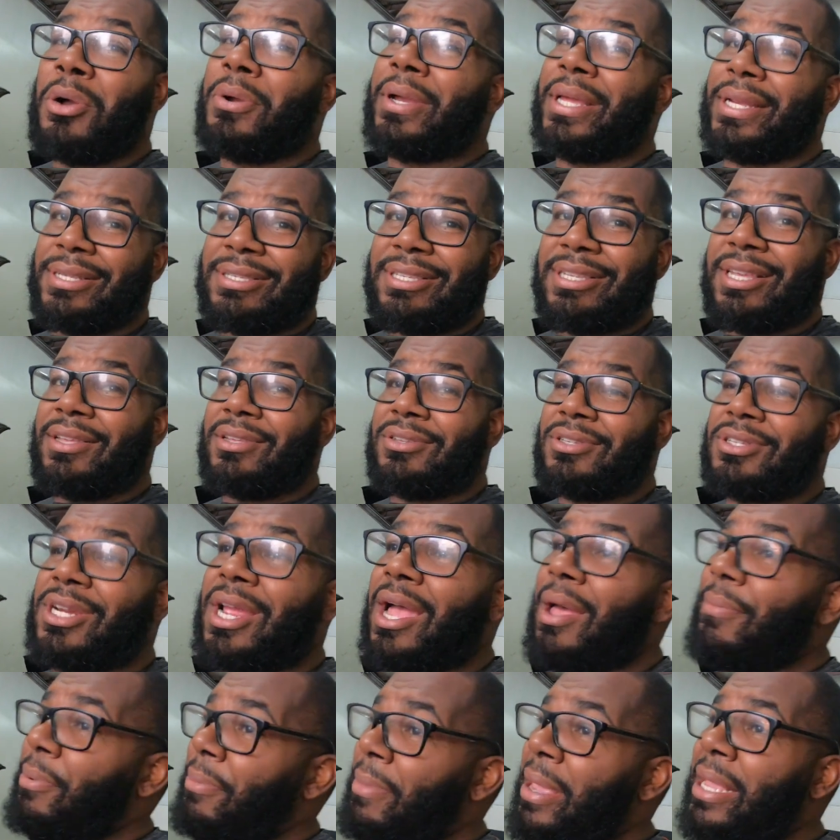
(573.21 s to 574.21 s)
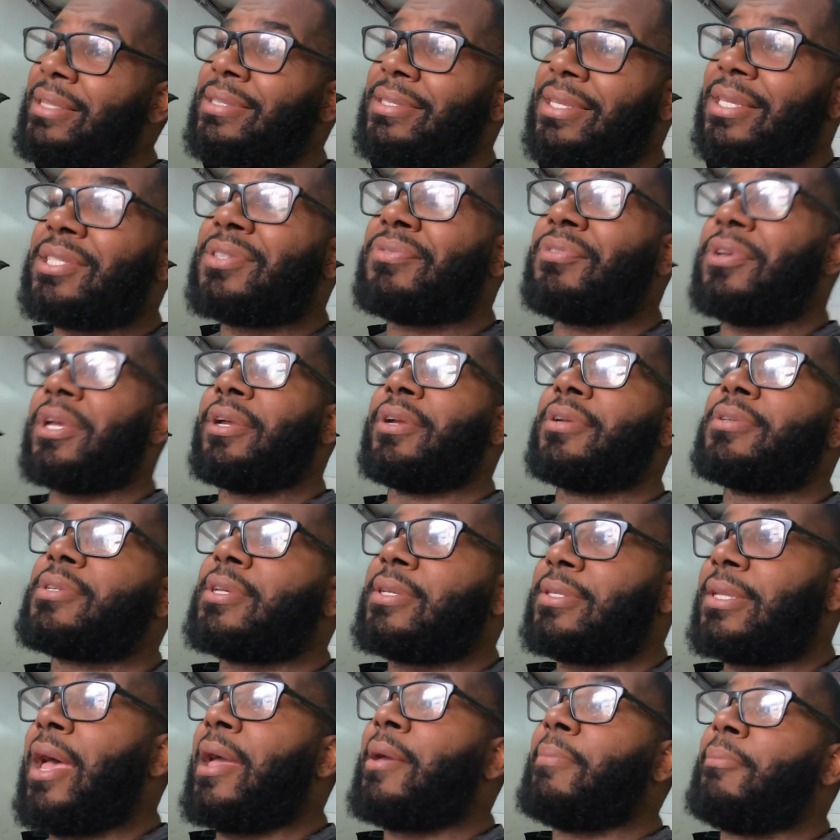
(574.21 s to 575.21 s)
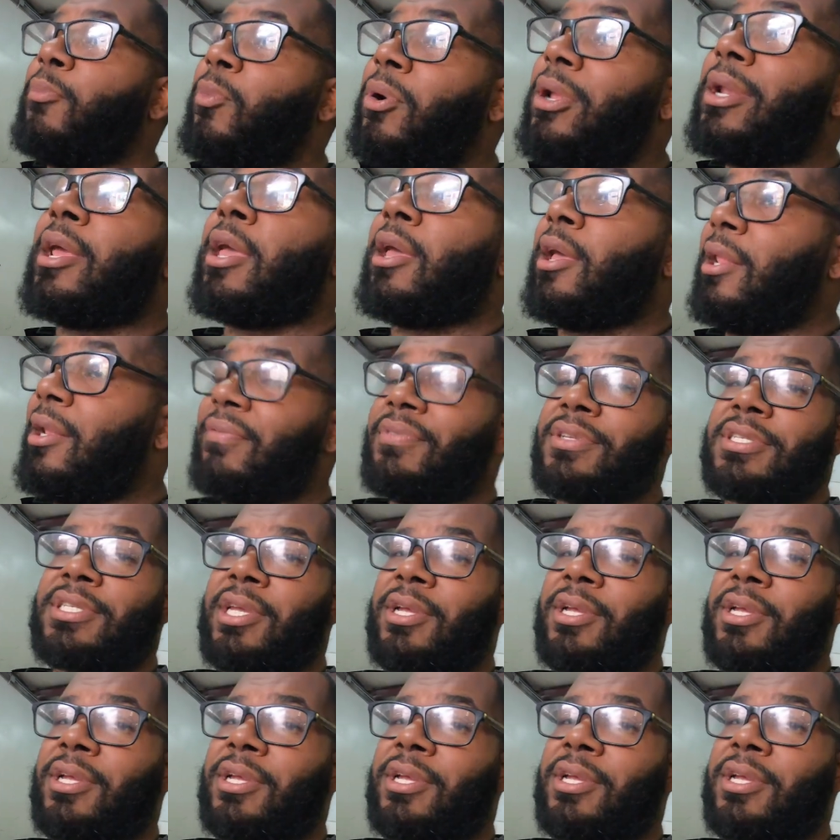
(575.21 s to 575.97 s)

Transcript: go get a sales job and make 6 figures, because I am one hell of a